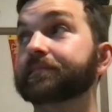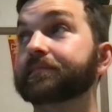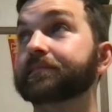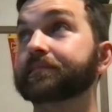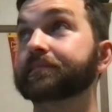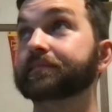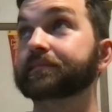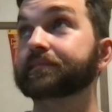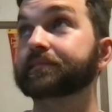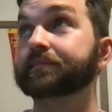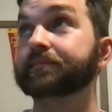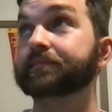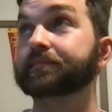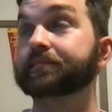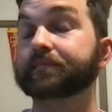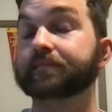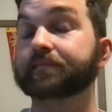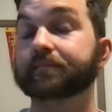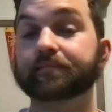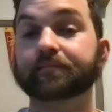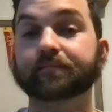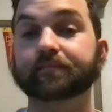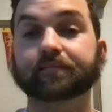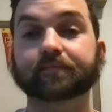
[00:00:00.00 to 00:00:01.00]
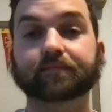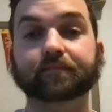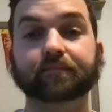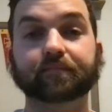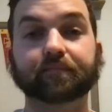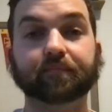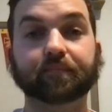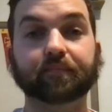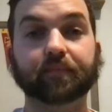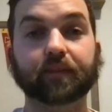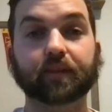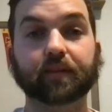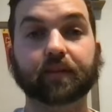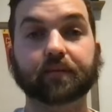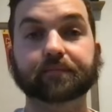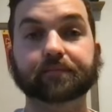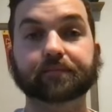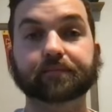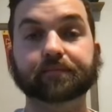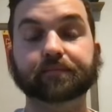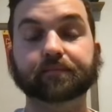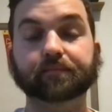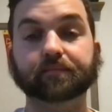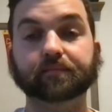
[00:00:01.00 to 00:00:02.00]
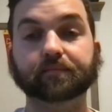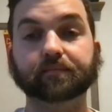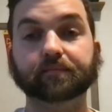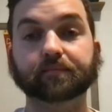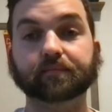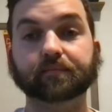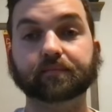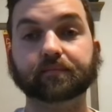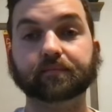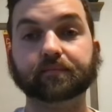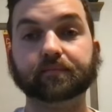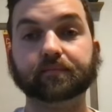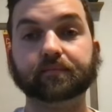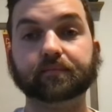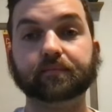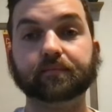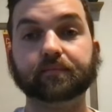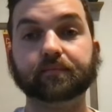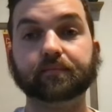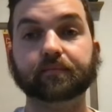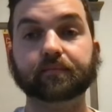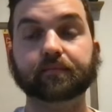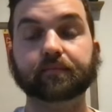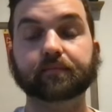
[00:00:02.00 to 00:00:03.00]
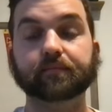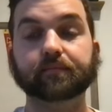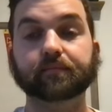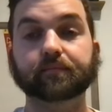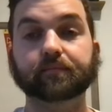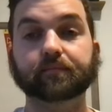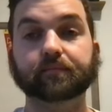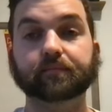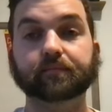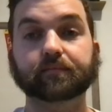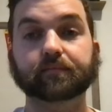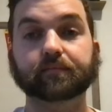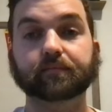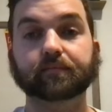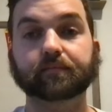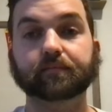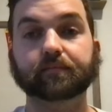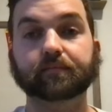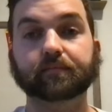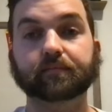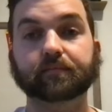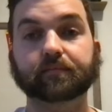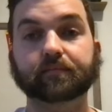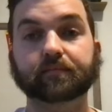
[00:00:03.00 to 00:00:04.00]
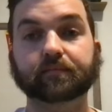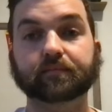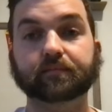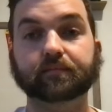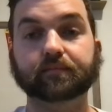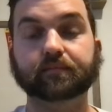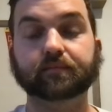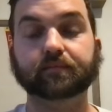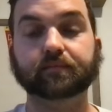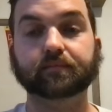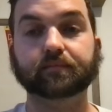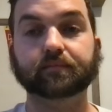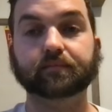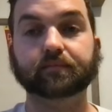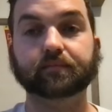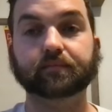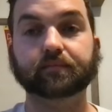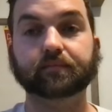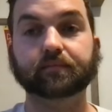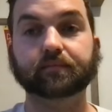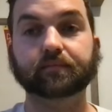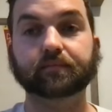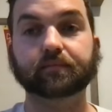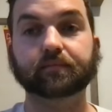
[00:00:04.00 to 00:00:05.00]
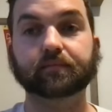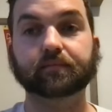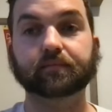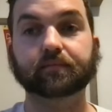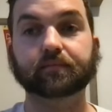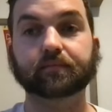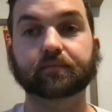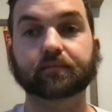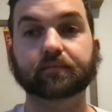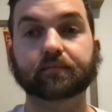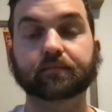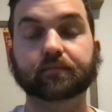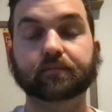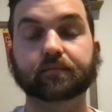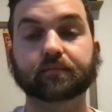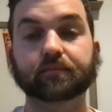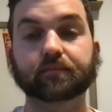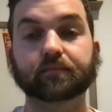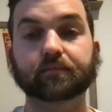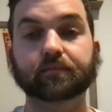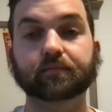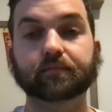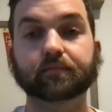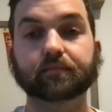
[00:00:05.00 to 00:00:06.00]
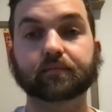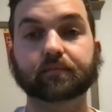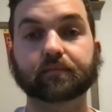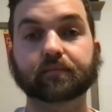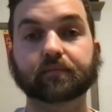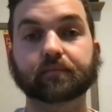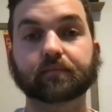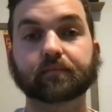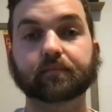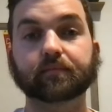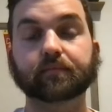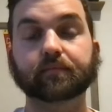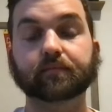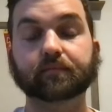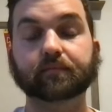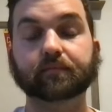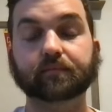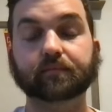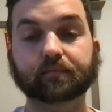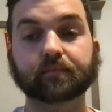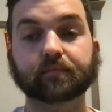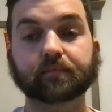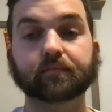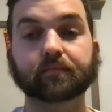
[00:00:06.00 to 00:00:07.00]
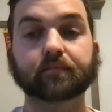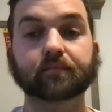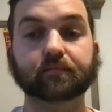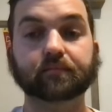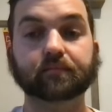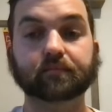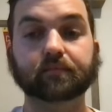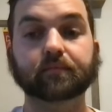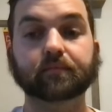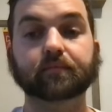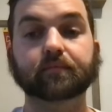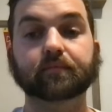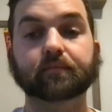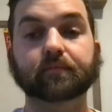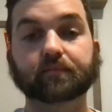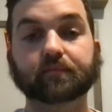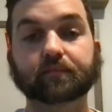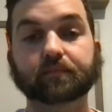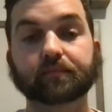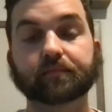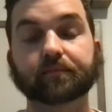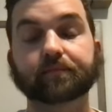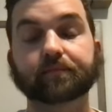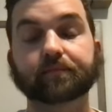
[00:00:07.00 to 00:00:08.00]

(not speaking)